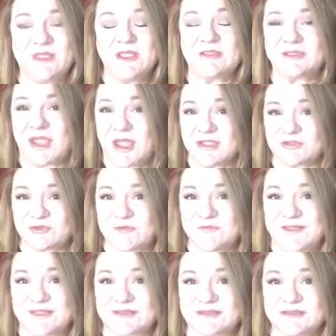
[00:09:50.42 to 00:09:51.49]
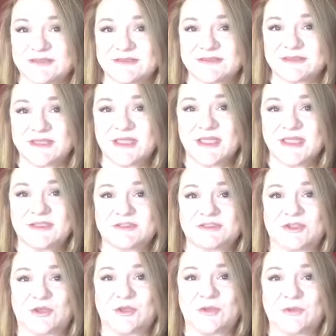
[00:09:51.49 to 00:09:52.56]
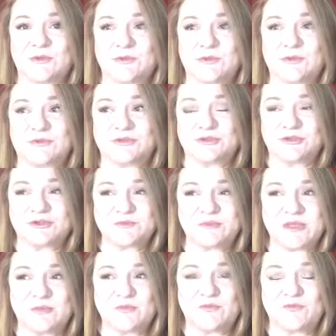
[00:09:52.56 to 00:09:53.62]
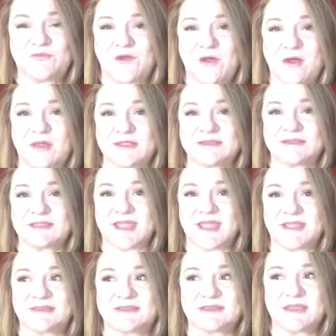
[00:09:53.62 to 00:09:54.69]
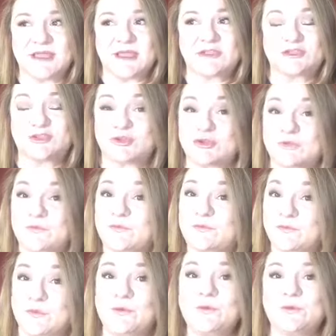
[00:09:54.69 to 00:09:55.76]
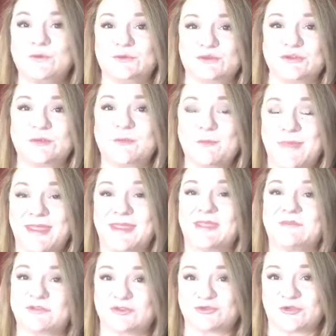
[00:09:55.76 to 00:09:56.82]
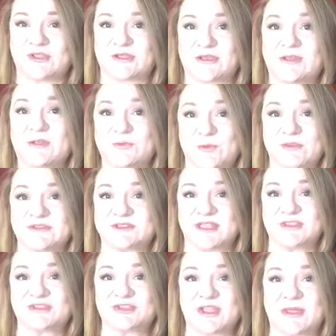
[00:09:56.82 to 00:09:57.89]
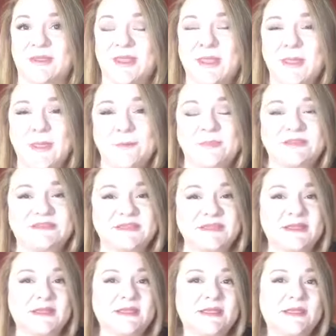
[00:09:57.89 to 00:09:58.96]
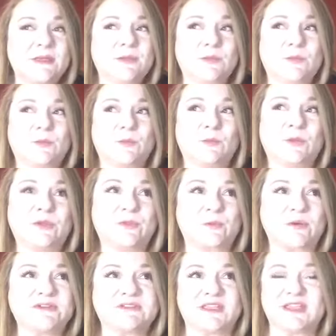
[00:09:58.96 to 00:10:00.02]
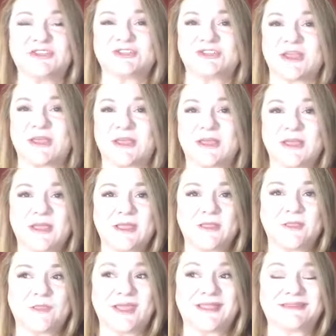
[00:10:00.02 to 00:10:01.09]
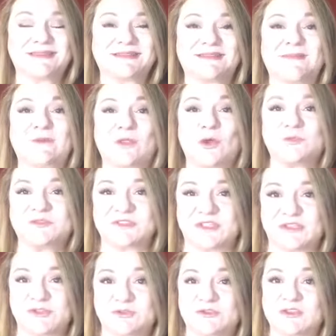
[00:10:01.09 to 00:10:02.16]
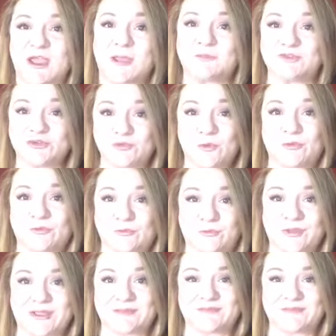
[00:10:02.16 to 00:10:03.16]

Dietary factors. So certain people find that certain foods may even trigger rosacea, particularly with rosacea that develops into type 2 or 3.